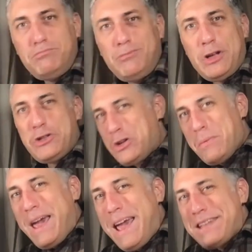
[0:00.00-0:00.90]
So to
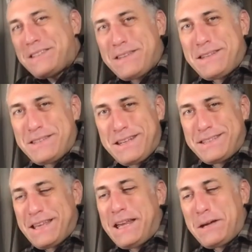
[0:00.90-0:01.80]
me, it's it's an
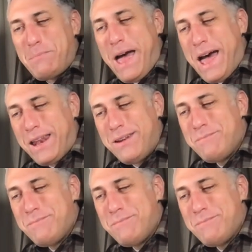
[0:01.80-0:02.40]
exciting pen.